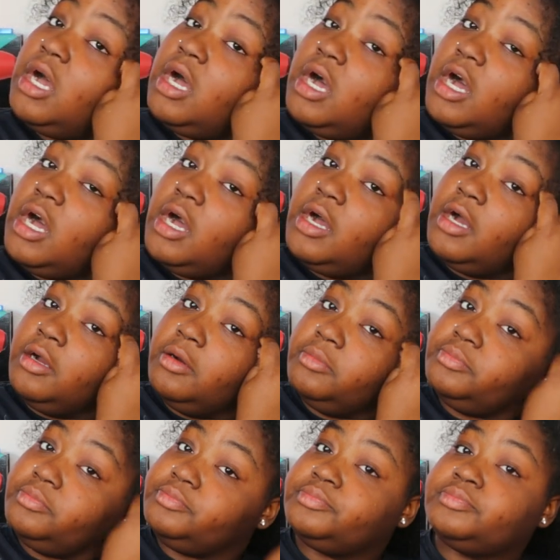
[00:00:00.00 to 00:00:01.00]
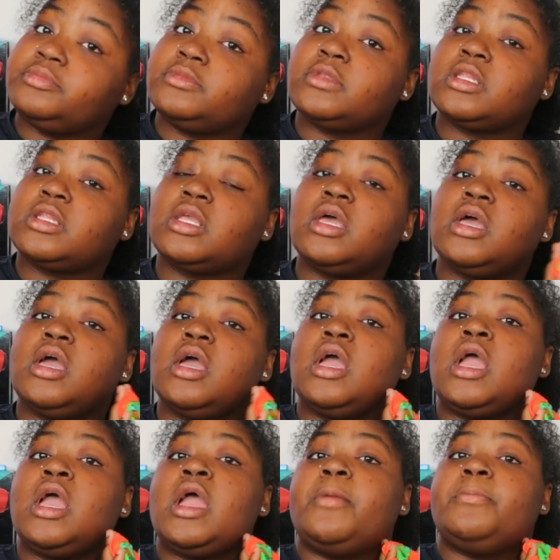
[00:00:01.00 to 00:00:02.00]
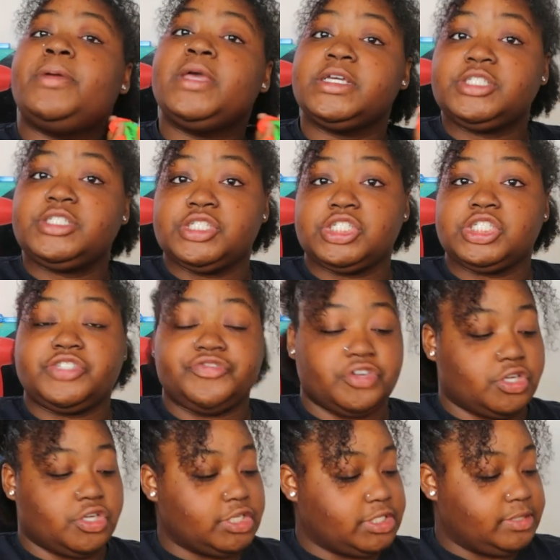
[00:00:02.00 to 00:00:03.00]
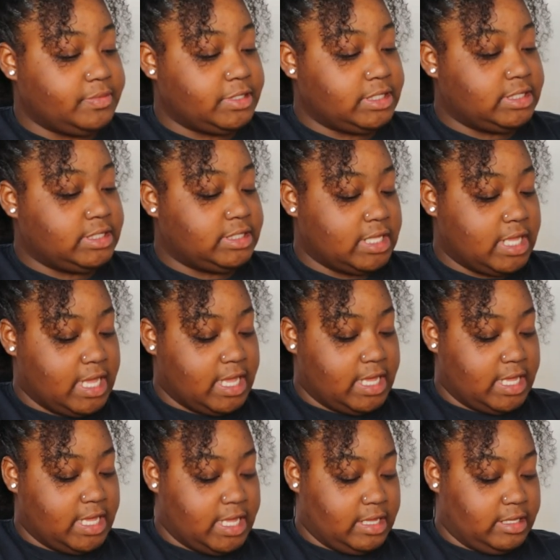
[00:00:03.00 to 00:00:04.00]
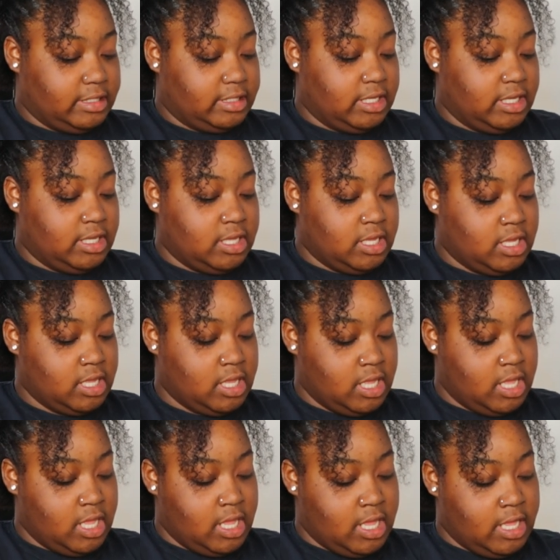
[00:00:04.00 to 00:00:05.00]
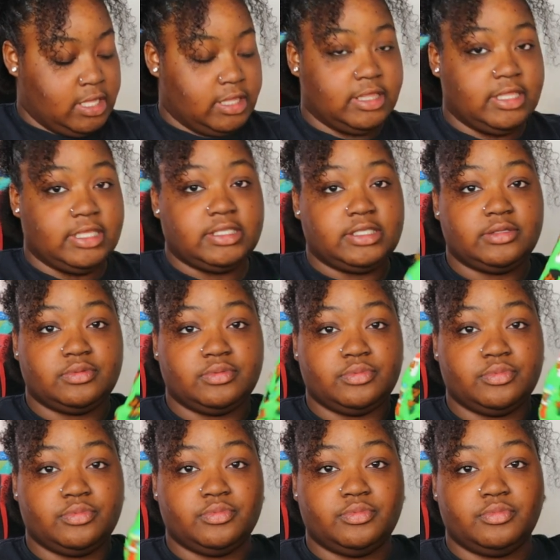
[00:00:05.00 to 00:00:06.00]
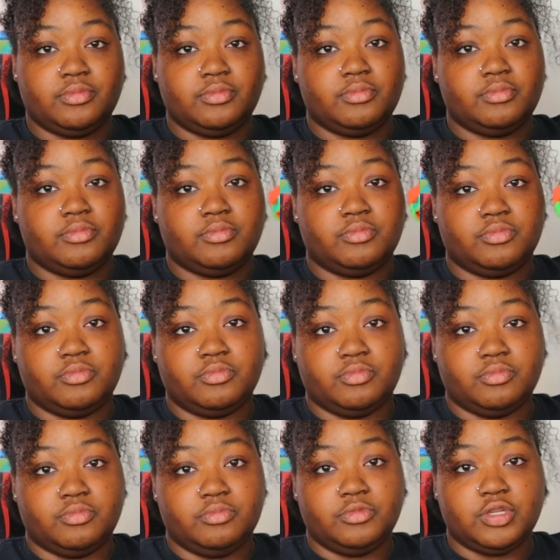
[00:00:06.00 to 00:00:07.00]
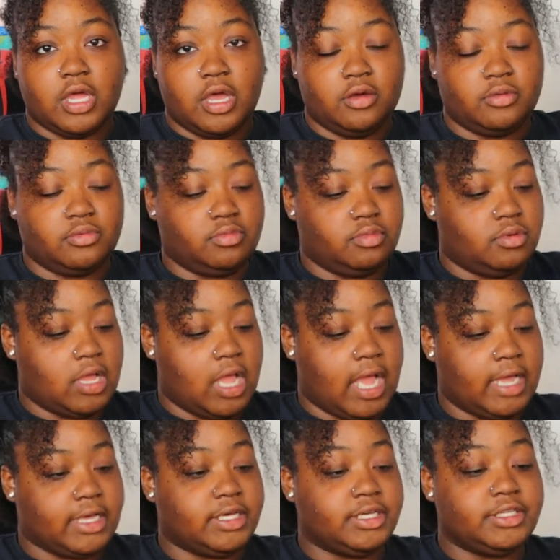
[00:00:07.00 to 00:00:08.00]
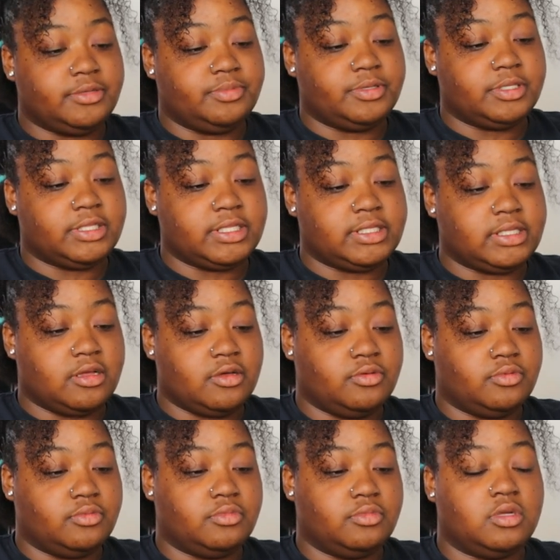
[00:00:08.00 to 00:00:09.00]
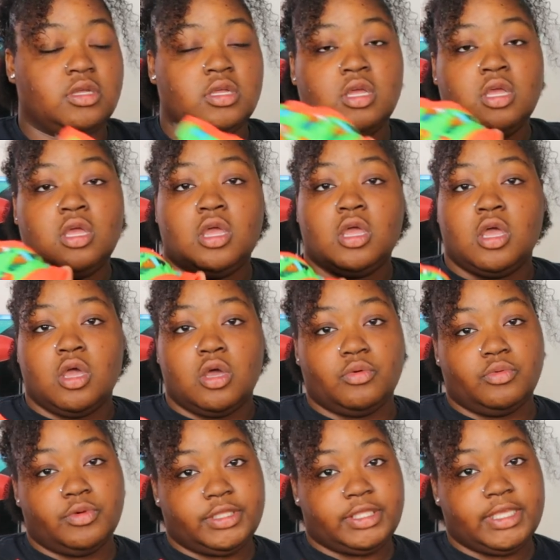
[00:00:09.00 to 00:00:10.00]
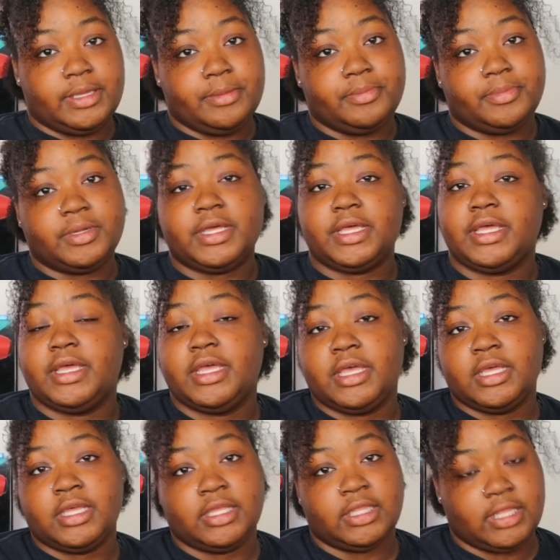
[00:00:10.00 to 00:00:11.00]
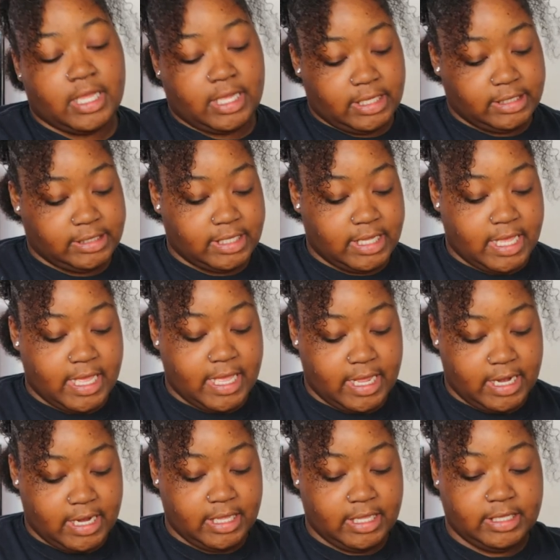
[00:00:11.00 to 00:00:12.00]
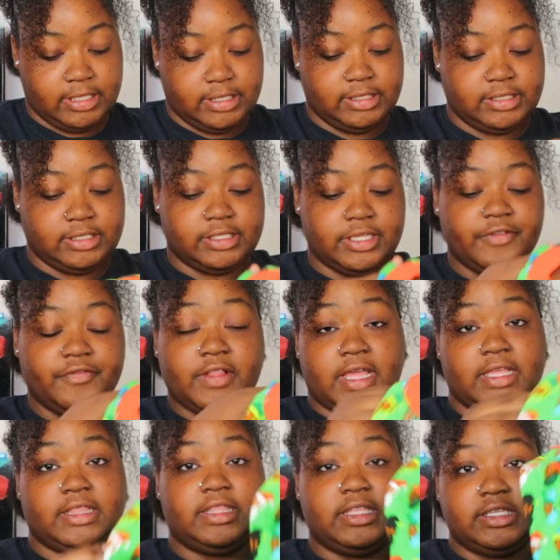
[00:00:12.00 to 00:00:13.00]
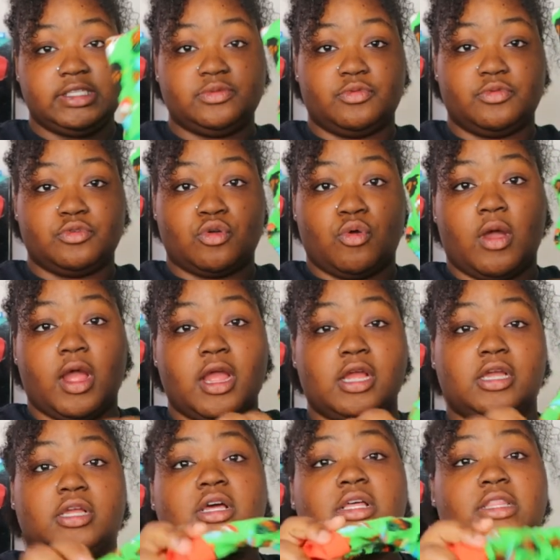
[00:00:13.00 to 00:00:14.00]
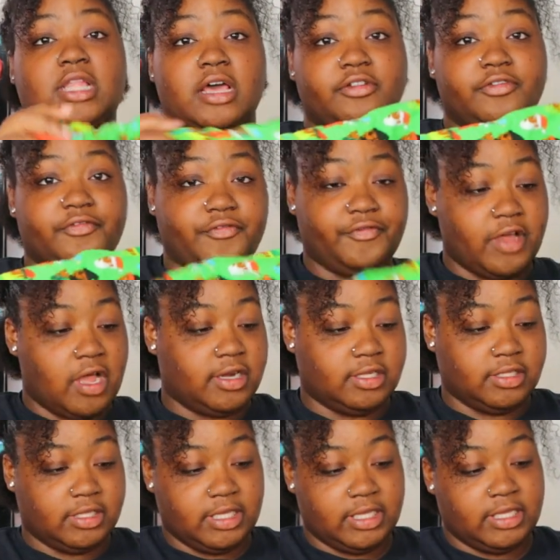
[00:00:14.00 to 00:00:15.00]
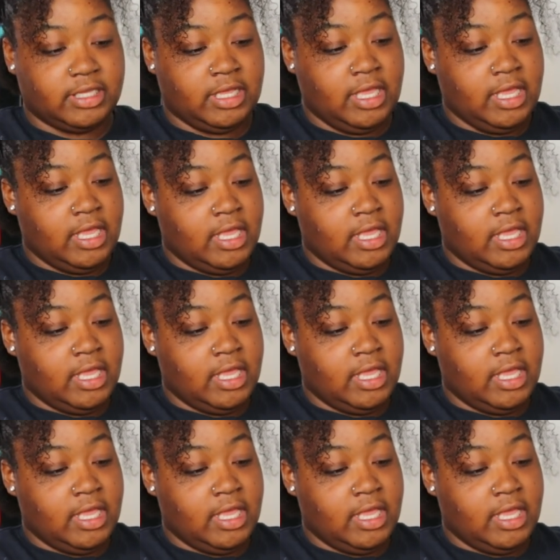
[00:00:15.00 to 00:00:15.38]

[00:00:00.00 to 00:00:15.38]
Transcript: um, pictures for Christmas and this, you know, I could have put this on with it, but like I said, stuff like this required a lot of fondling